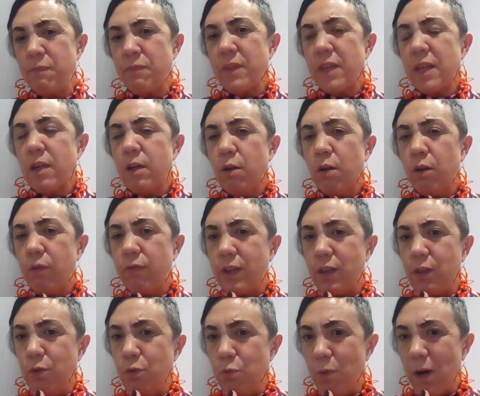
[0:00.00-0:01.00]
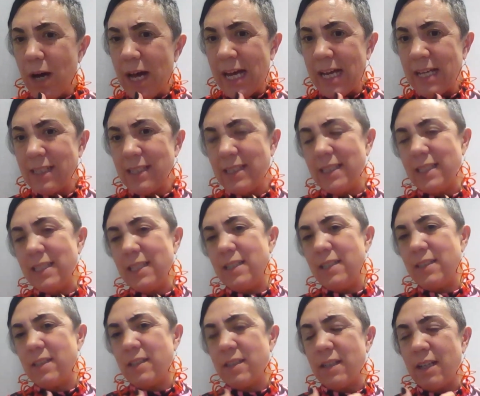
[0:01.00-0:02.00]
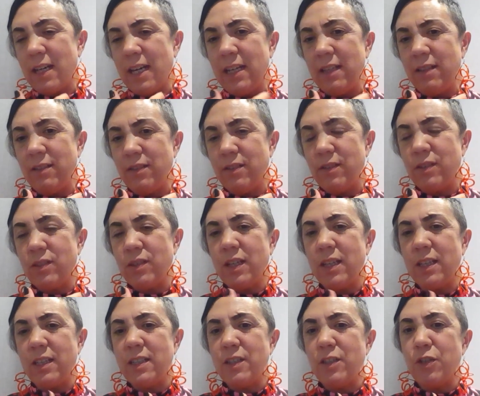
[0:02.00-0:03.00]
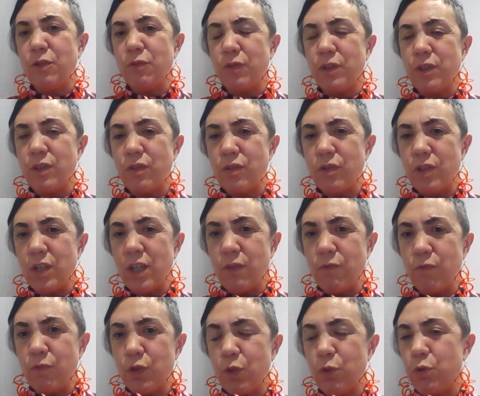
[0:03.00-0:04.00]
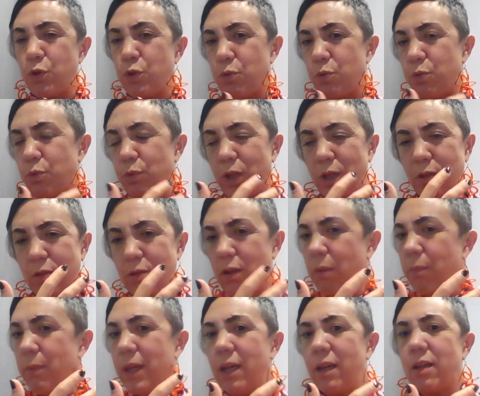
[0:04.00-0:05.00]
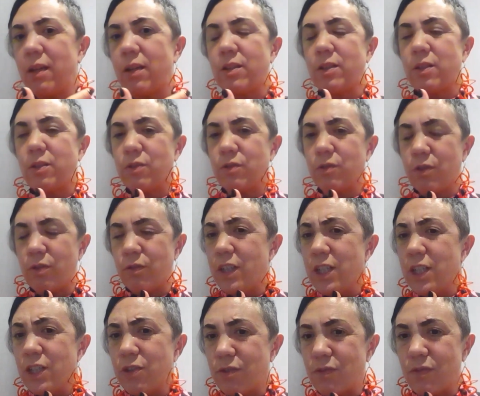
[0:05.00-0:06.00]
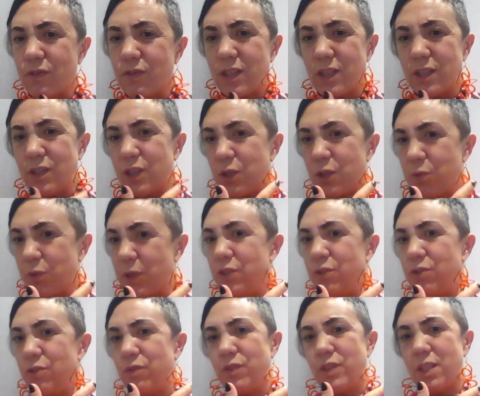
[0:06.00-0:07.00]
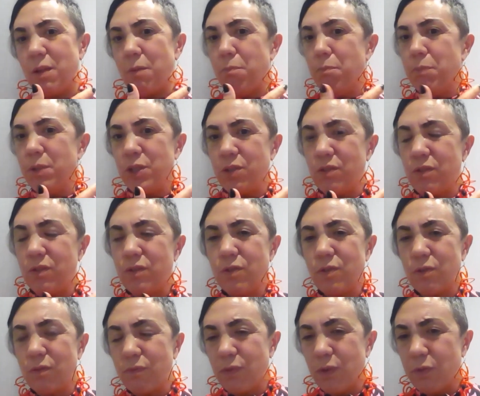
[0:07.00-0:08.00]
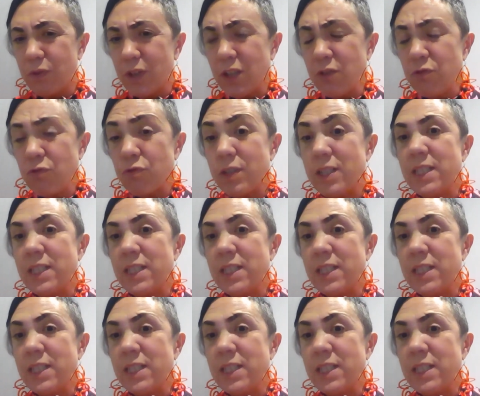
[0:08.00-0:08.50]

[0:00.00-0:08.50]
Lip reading: of the nuances and different social economic conditions and situations and ambitions of countries.